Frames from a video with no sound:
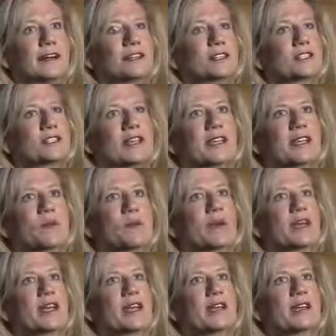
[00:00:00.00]
Just like
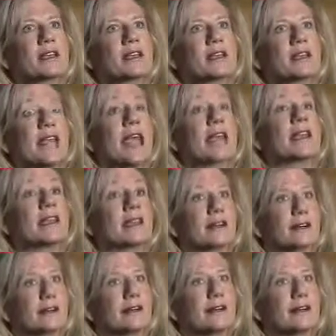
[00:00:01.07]
when
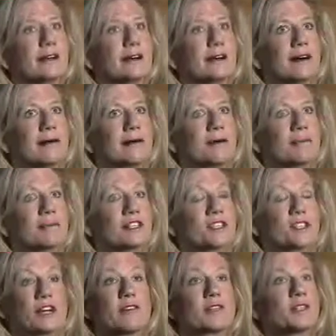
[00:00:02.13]
Canada
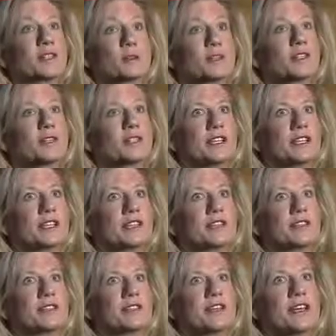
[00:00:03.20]
discovered its oil
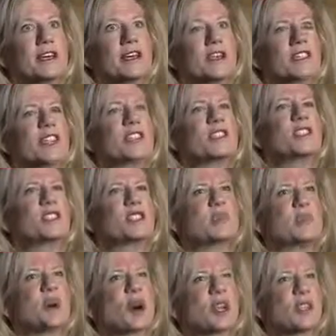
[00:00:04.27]
sands, the tensions in the
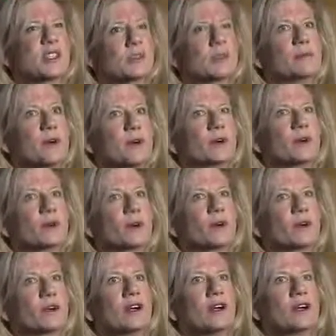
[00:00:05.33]
market, in the oil market,
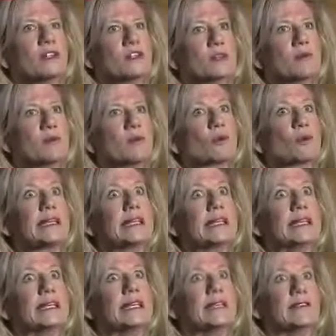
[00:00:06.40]
were somewhat
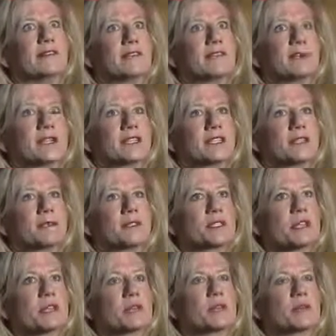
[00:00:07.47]
relieved because there was
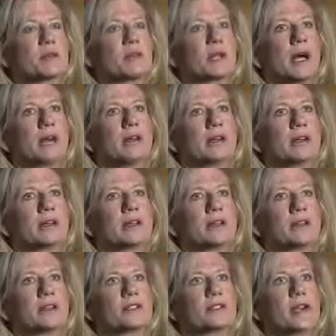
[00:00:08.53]
another supplier out
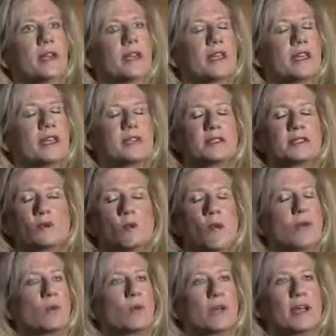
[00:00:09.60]
there. So I think it is a
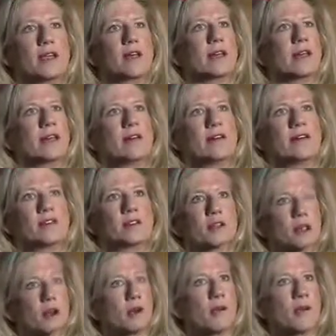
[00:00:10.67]
win-win for the
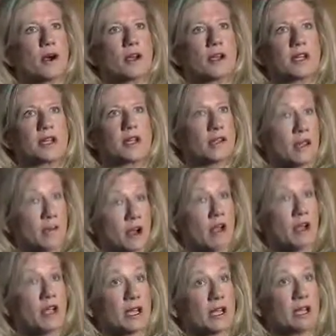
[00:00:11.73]
global market, for the
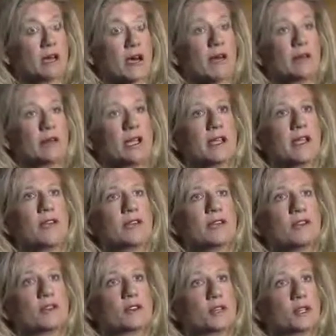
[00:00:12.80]
American economy,
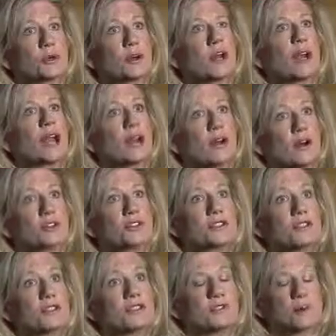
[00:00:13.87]
for sure, and
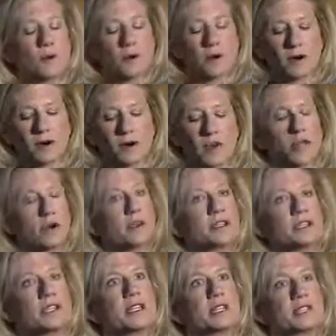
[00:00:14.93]
also for the
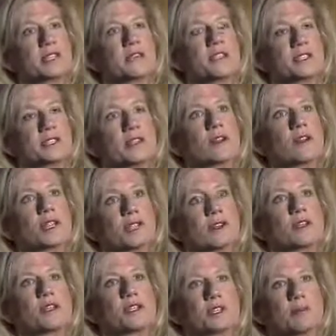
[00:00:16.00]
OECD countries that look at
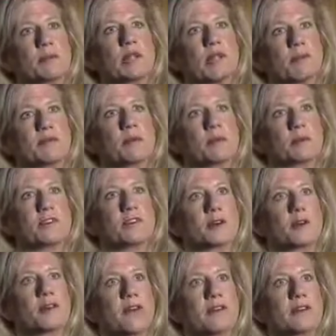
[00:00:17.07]
energy as a platform for
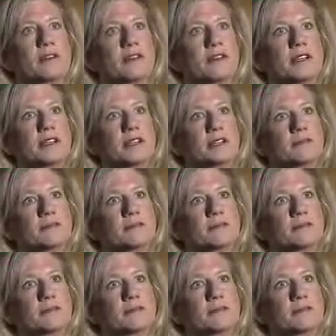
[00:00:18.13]
competitiveness.